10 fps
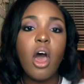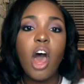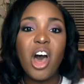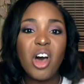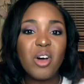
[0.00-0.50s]

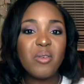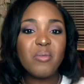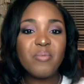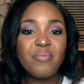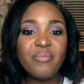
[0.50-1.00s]

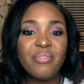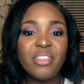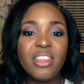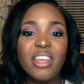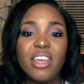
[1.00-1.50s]

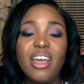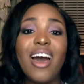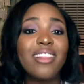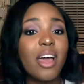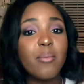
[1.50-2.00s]
The
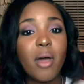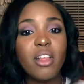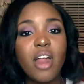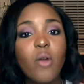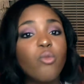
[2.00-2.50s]
highlight
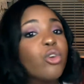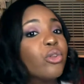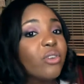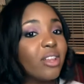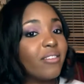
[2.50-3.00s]
palette, I
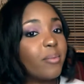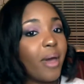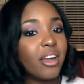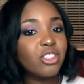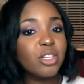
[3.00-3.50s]
really, really love that
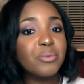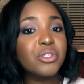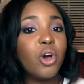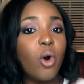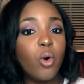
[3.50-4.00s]
packaging. It was
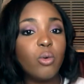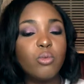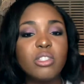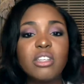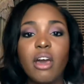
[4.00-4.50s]
gold,
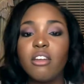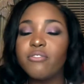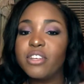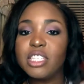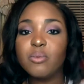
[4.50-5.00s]
which kind of
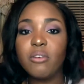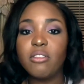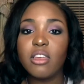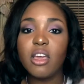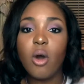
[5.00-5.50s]
fits with
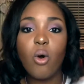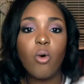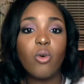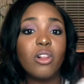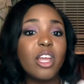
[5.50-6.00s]
the
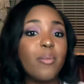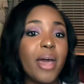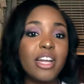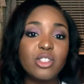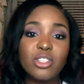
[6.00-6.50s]
whole
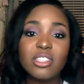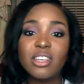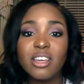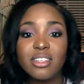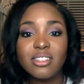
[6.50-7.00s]
Cleopatra's
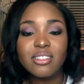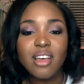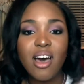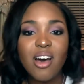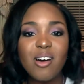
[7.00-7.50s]
Kiss.
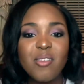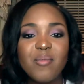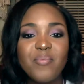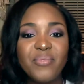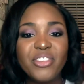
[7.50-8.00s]

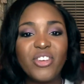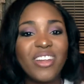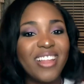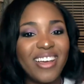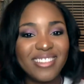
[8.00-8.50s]
So I
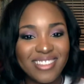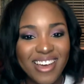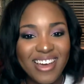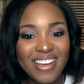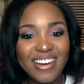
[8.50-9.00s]
like
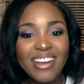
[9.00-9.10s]
that.